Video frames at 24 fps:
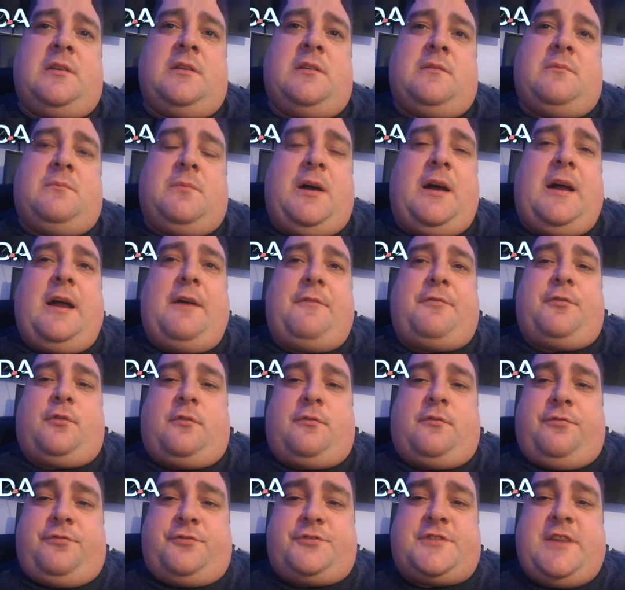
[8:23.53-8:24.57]
Well, I have
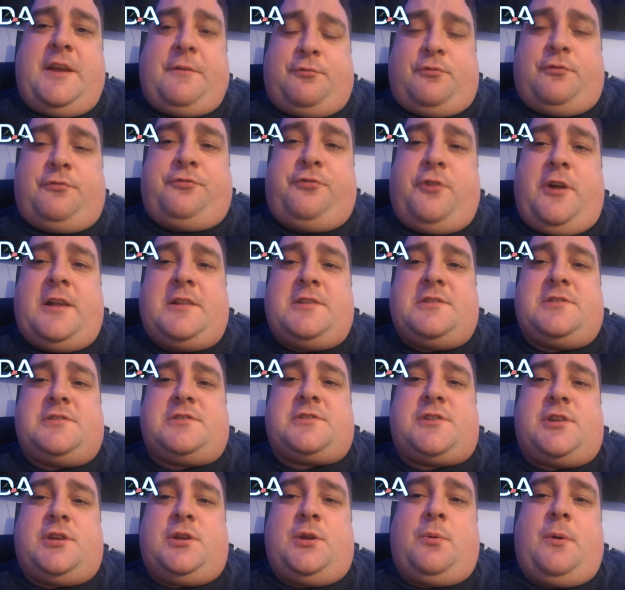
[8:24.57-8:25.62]
several
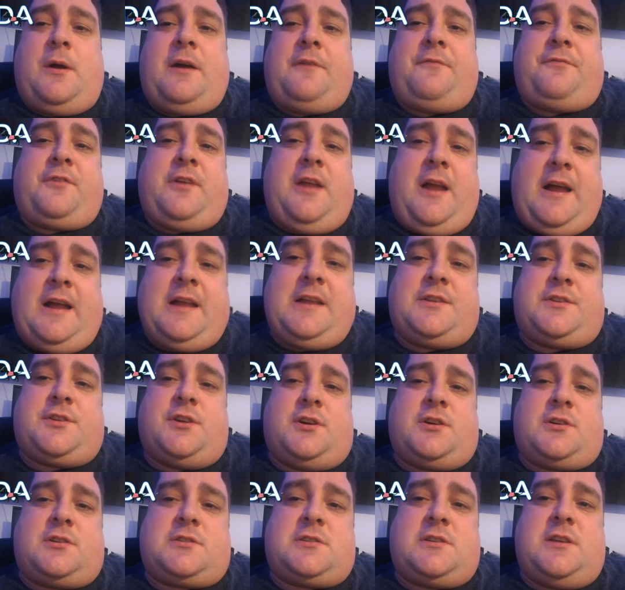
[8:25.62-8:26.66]
friends who have guide
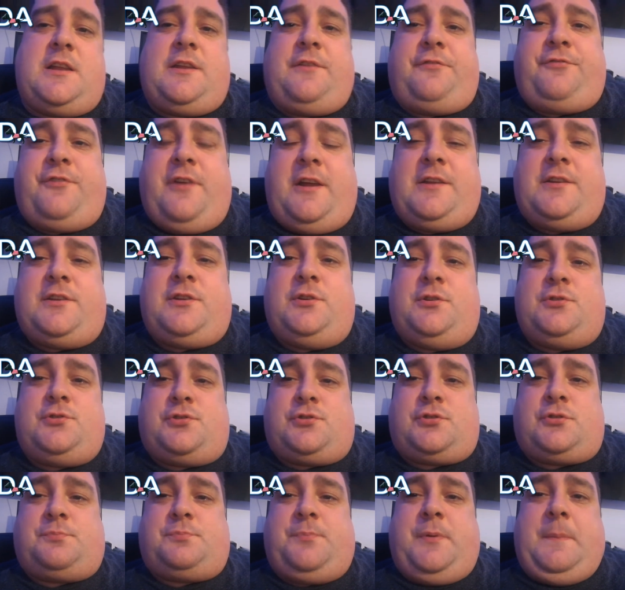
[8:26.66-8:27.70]
dogs and a friend
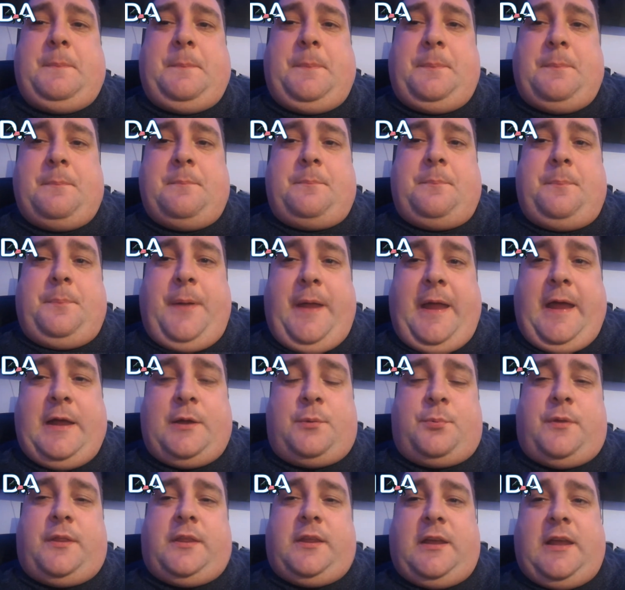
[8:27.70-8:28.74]
who's just been
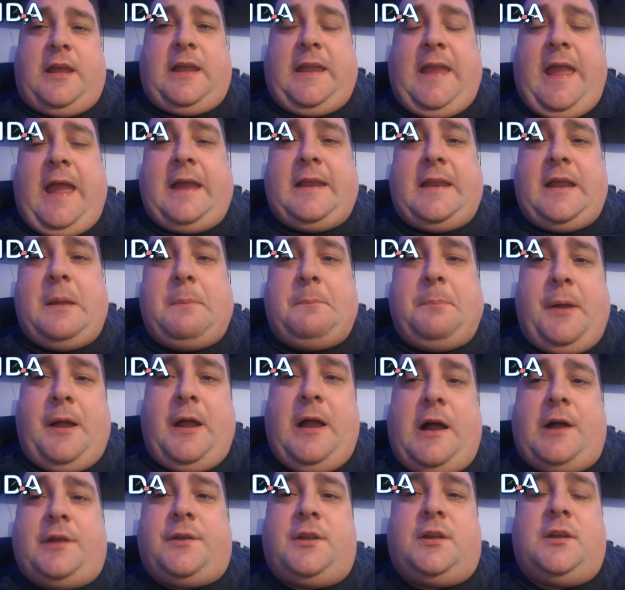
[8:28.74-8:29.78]
paired with a canine
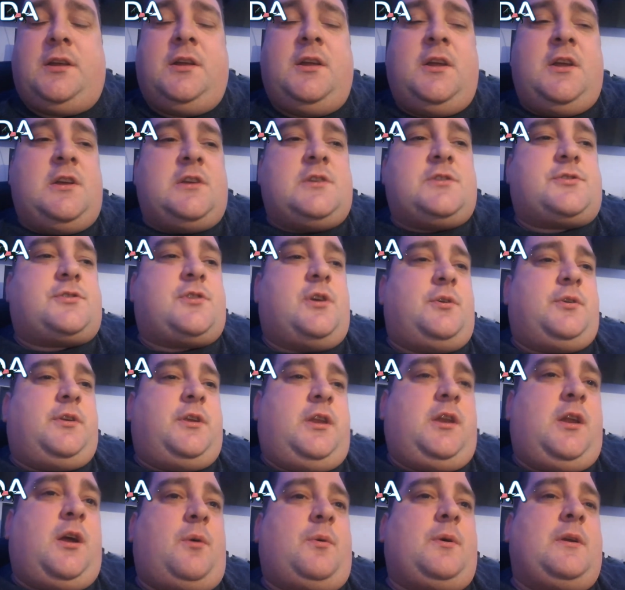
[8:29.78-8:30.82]
partner. So,
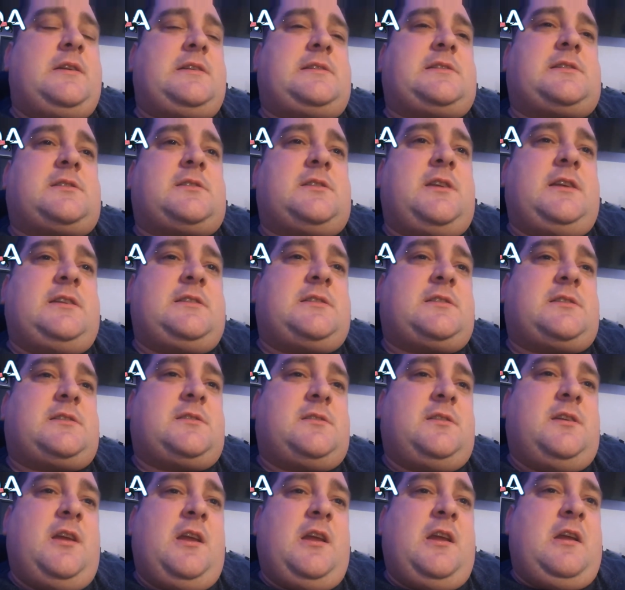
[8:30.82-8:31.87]
you know, it's
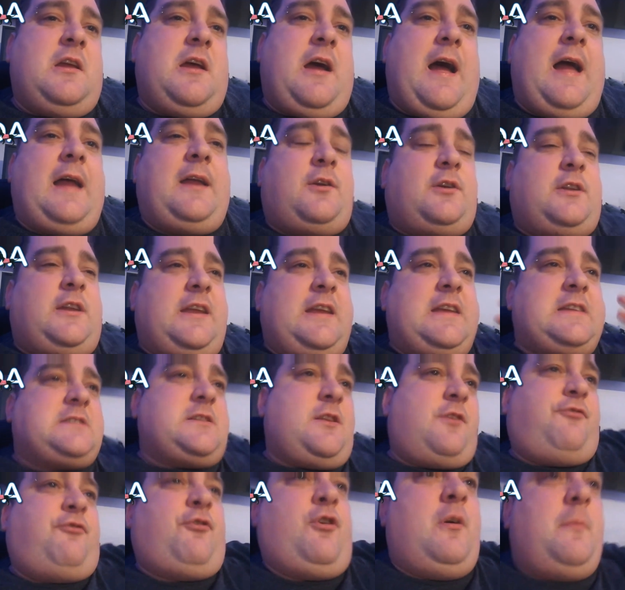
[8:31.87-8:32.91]
I could
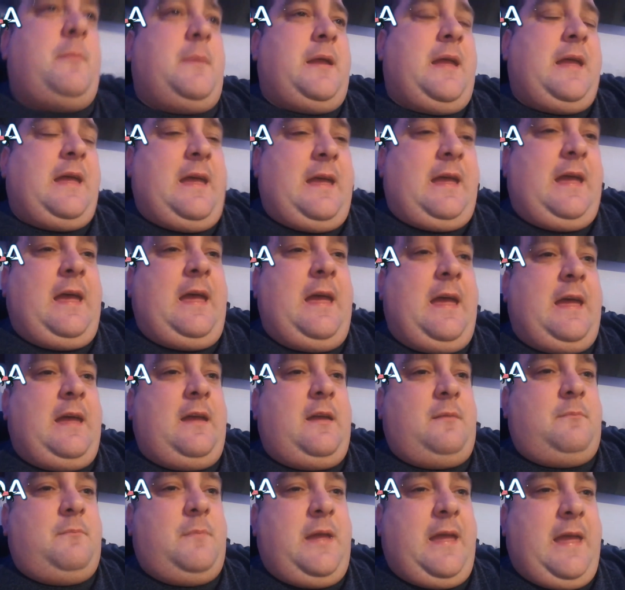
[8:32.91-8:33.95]
easily throw my
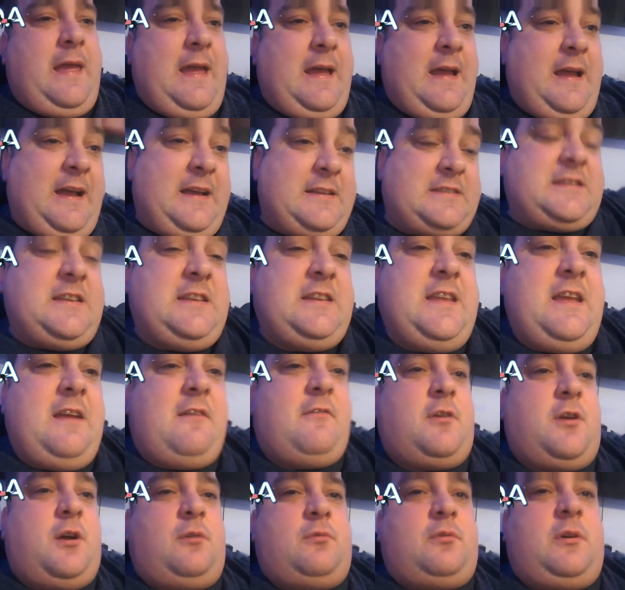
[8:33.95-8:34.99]
hat in the air
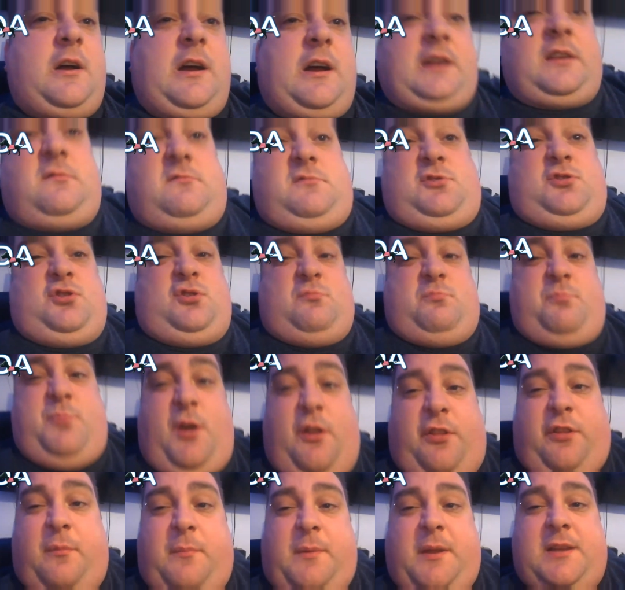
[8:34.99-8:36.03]
and go, it doesn't
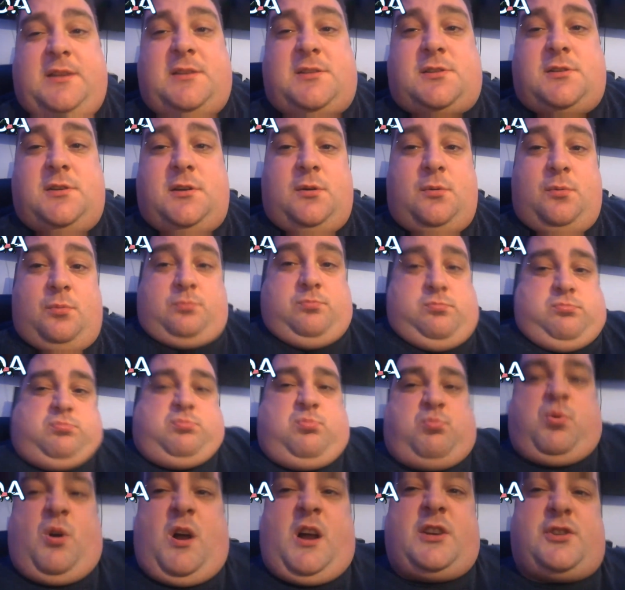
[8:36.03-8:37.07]
bother me, so
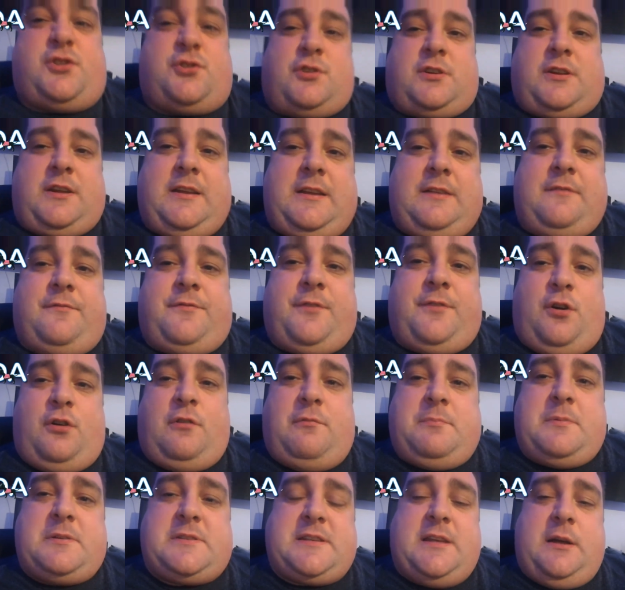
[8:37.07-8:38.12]
why should I
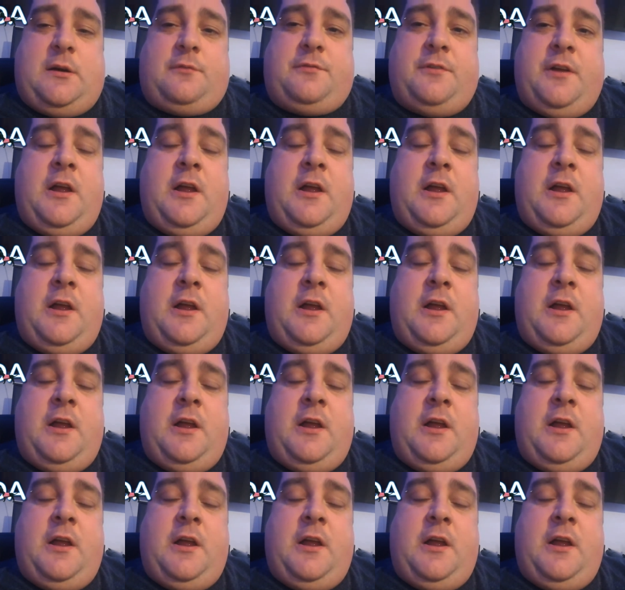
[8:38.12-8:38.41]
involve myself?